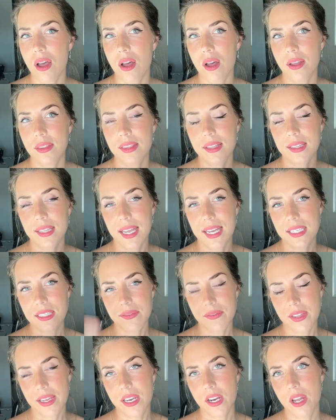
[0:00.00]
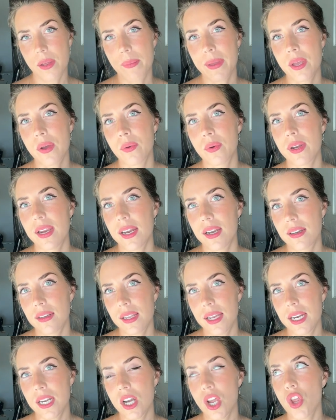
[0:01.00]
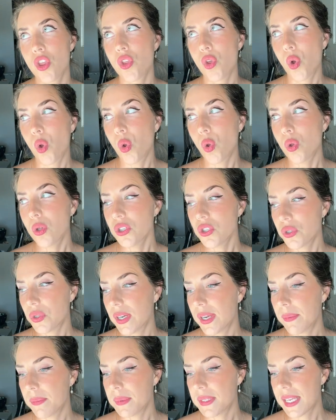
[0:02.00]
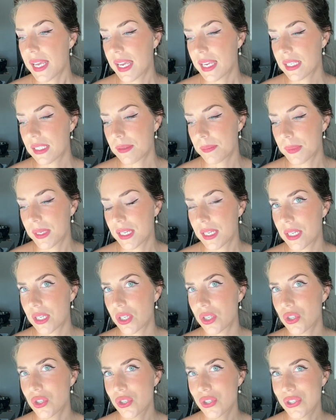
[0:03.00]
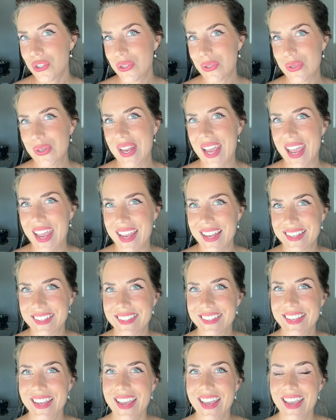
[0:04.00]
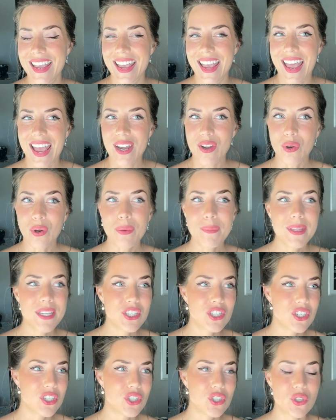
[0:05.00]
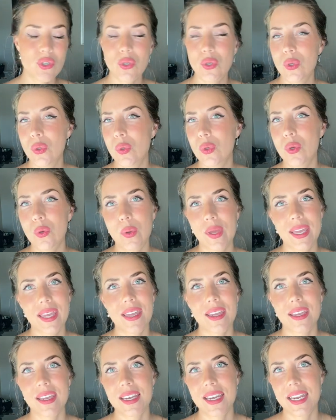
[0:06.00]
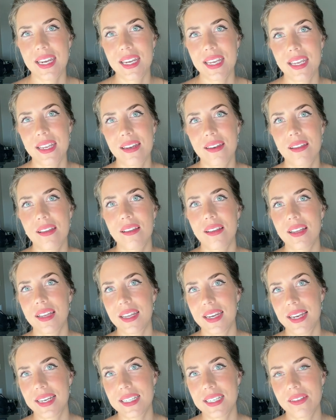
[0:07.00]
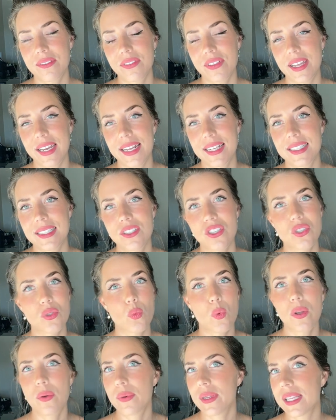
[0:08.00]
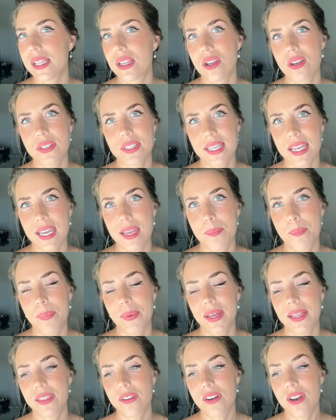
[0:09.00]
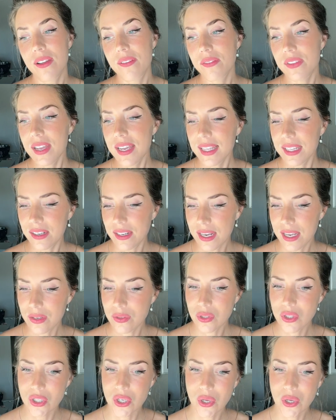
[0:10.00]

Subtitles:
on the last flight on my own airline. The whole trip takes me 2 days. And normally it's just 2 quick Canadian connecting flights, just 1 really long day, but they're not flying there now, so